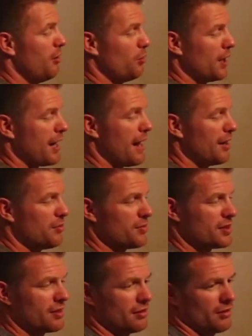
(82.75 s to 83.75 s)
Rig
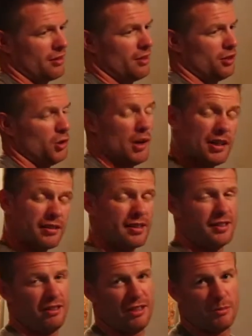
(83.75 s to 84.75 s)
items, you enter a
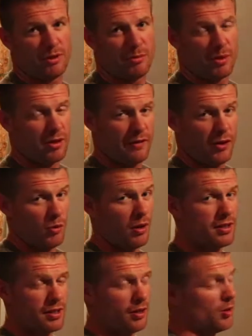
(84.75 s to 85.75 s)
serial number if you
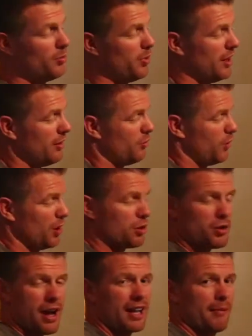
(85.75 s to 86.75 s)
want to, but we don't
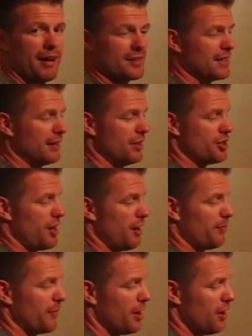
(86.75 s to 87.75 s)
track them outside the job.
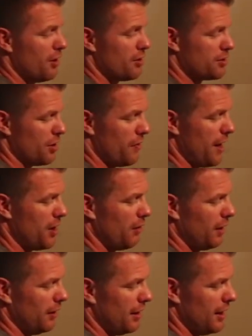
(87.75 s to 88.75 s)
So they
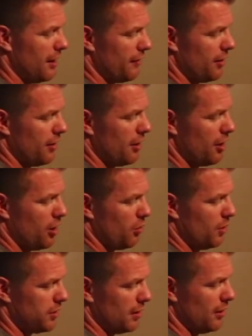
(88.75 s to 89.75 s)
only live
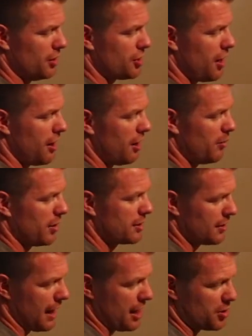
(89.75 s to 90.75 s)
within the job
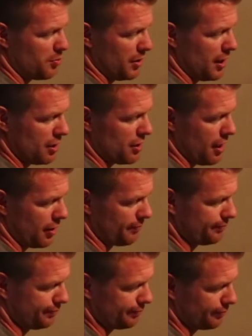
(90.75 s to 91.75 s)
slash B H A.
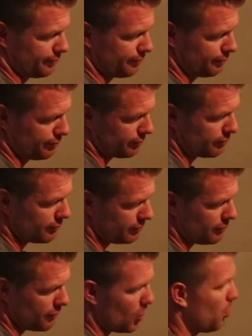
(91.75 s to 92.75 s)

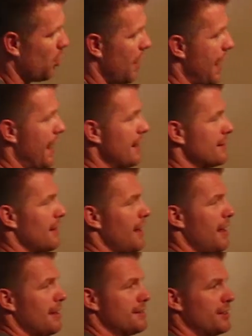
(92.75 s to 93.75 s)
Whereas
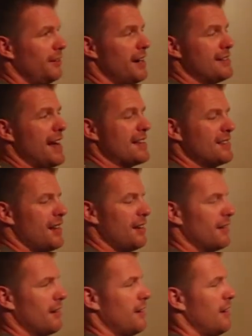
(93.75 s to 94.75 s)
a serialized asset,
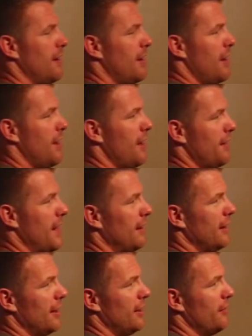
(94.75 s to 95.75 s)
they
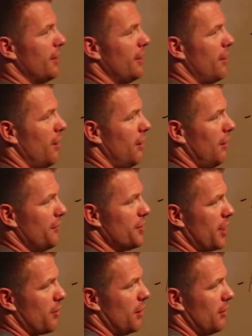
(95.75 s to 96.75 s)
live in all of
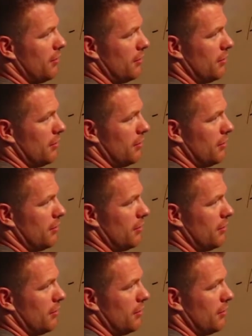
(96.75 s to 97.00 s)
Drakewell.